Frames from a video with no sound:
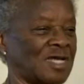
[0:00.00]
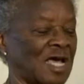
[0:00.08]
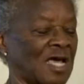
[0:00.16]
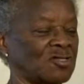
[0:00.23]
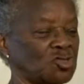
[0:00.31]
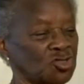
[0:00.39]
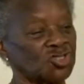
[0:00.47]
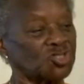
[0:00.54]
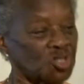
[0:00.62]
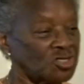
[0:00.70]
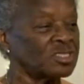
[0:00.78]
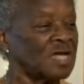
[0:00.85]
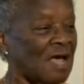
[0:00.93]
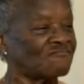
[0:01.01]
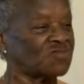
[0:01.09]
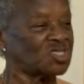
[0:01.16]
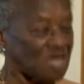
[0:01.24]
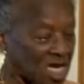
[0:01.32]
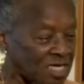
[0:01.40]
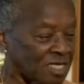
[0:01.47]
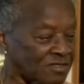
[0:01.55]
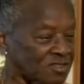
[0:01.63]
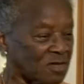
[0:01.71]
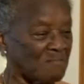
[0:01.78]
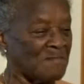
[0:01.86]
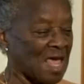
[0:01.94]
dad, "You shouldn't have done
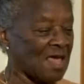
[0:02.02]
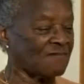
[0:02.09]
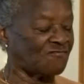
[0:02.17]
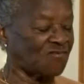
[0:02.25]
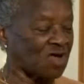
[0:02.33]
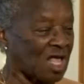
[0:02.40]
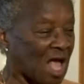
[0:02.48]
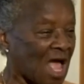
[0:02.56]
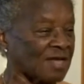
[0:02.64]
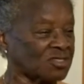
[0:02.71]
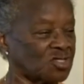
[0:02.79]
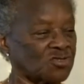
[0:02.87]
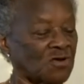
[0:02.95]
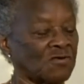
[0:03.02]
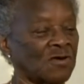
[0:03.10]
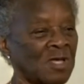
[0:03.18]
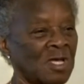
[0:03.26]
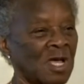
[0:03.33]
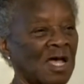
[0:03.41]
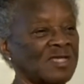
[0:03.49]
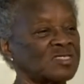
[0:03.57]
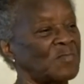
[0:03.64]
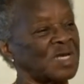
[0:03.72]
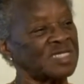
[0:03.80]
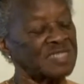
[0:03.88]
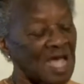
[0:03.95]
it. The man forgot." So I
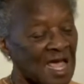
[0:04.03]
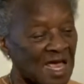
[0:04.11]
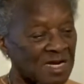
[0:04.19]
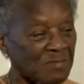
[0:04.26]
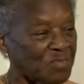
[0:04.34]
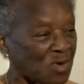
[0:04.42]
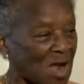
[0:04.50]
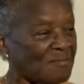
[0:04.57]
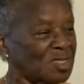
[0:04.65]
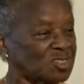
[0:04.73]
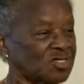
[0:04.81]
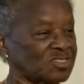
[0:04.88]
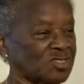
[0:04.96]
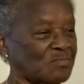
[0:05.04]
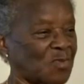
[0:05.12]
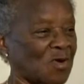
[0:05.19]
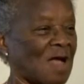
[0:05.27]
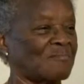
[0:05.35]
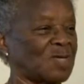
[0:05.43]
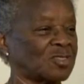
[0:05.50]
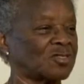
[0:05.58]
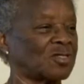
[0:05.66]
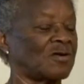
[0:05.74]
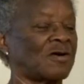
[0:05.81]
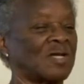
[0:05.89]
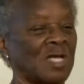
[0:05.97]
said, "But Dad, a promise is a promise."
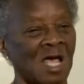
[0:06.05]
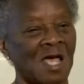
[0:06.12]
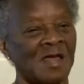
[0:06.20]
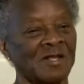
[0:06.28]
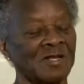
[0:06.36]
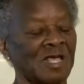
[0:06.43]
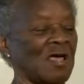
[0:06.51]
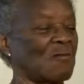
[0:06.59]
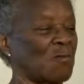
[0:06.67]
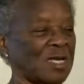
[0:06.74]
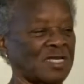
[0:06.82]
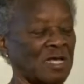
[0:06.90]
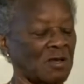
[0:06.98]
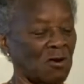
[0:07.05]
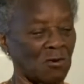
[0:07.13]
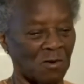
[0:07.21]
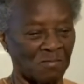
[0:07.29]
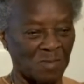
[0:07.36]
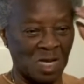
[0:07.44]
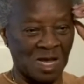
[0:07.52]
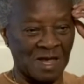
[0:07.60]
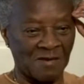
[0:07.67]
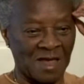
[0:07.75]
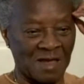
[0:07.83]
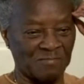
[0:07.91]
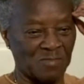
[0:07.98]
You know, I didn't care what they called me. I
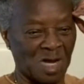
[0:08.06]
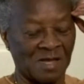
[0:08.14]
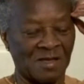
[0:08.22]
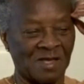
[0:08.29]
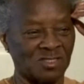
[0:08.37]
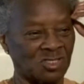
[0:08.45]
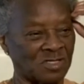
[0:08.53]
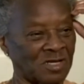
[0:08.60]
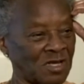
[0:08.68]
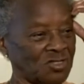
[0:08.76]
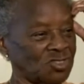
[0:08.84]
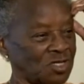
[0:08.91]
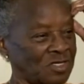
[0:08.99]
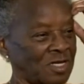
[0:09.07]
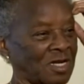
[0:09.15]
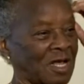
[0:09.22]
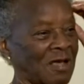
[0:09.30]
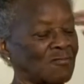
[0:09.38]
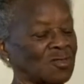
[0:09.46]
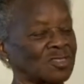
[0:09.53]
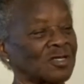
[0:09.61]
had my education, and I